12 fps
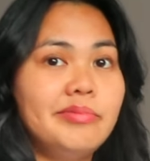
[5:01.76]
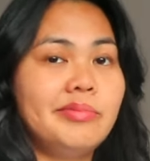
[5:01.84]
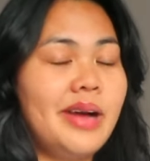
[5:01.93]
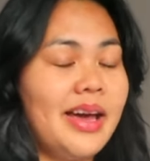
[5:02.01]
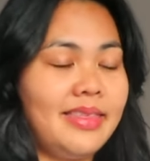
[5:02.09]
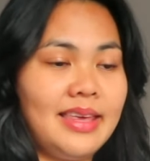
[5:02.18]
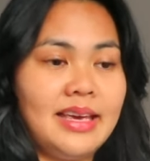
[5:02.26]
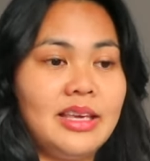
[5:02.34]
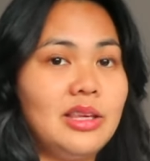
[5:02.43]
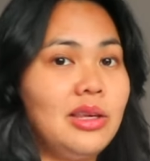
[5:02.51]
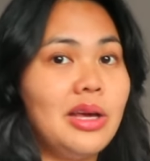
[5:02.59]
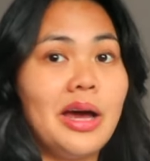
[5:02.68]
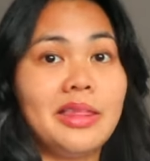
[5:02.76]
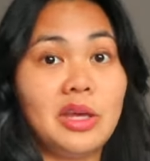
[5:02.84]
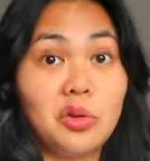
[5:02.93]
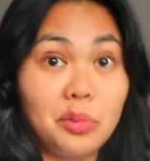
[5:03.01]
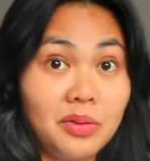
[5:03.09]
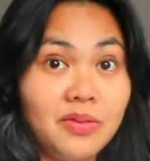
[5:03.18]
I think I think
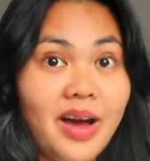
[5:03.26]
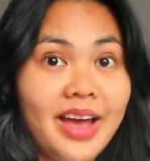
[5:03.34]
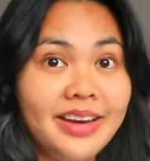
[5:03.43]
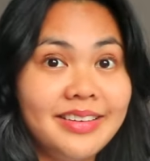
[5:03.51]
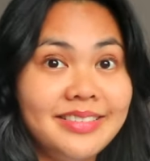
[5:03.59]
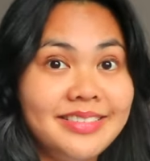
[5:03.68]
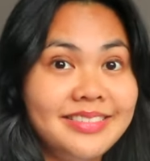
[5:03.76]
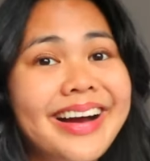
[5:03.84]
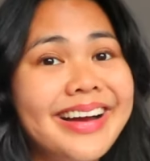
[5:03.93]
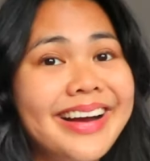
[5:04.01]
it'll be fine I